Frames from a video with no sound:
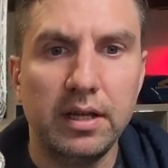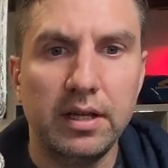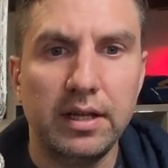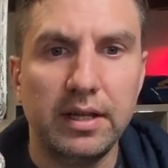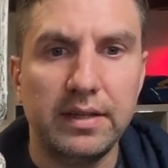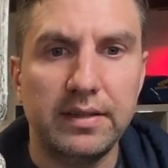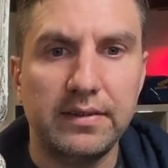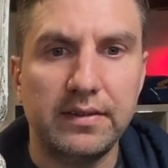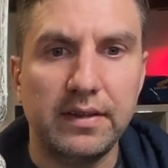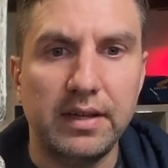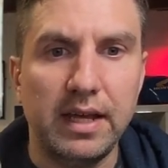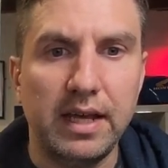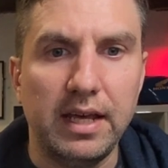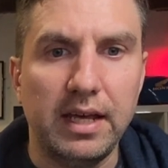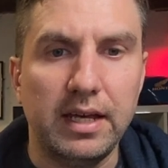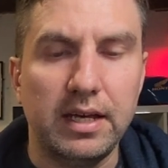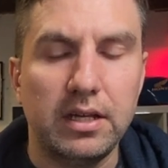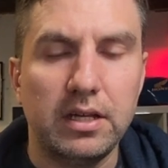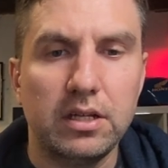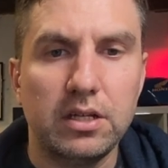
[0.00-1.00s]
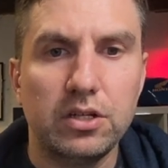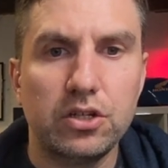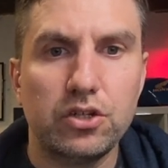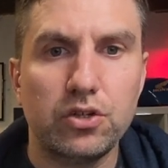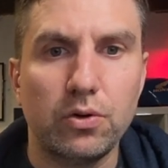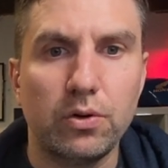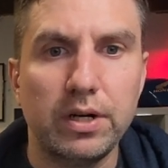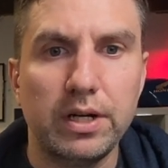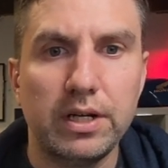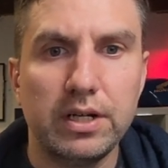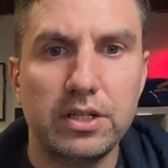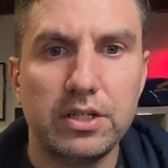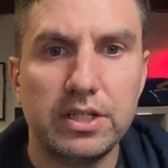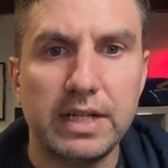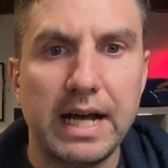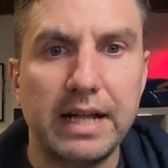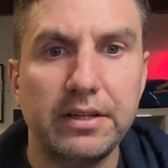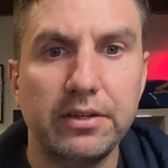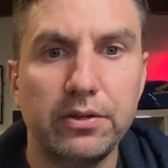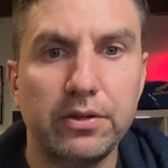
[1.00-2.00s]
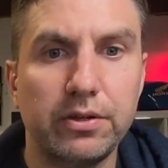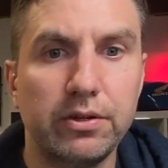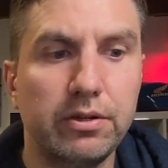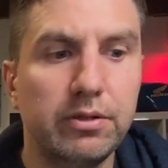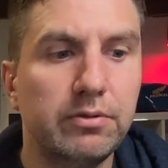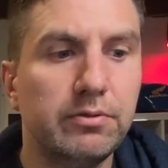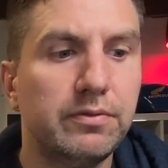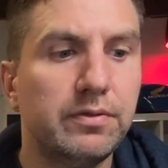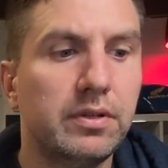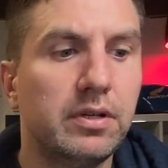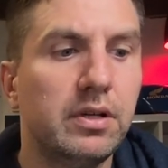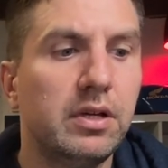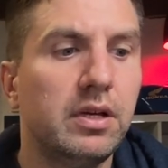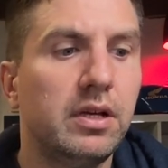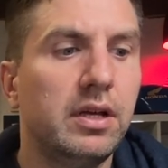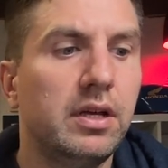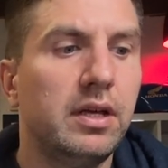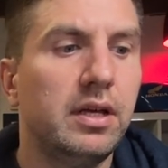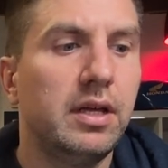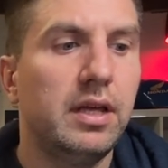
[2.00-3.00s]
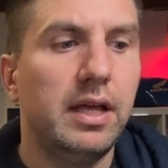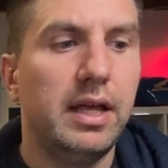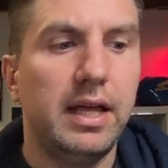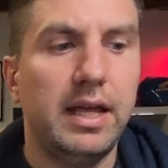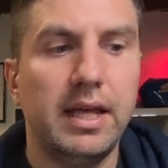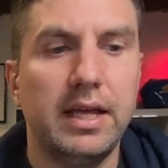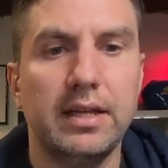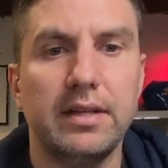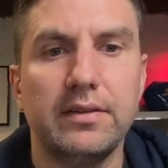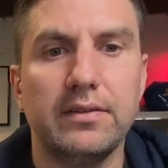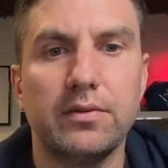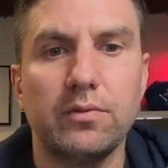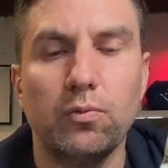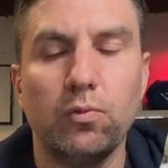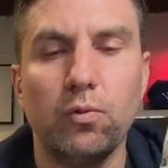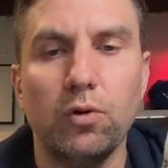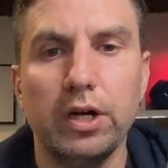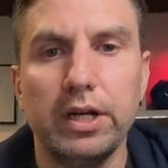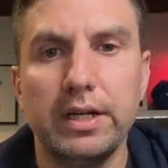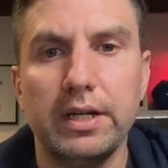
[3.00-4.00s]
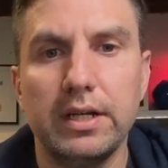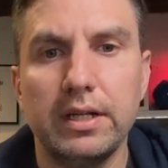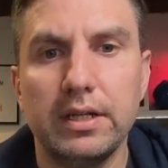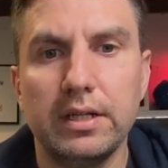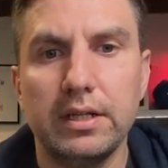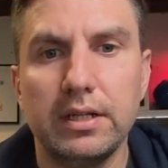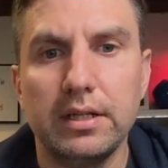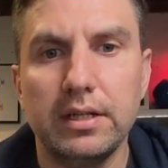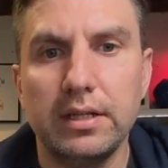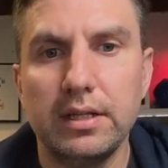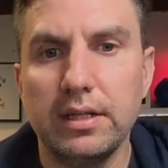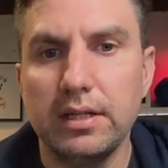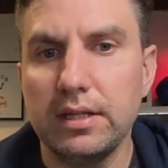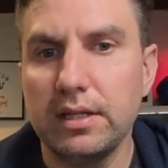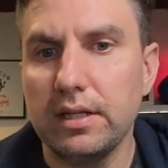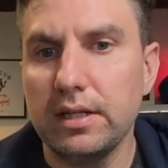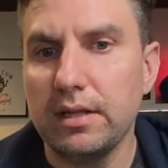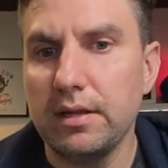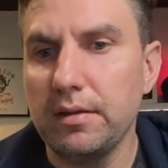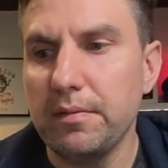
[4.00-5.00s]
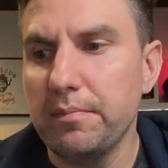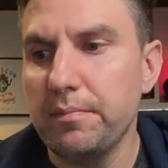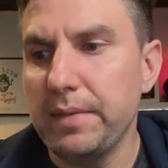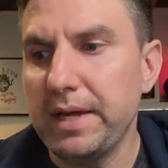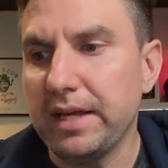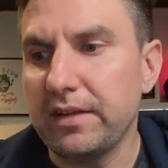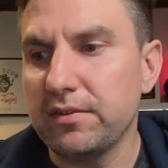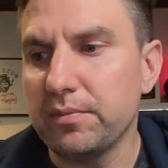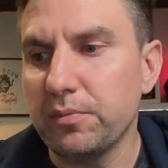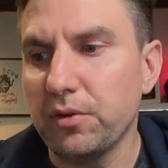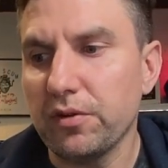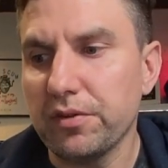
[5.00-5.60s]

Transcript: It's a short, shallow groove, and what makes both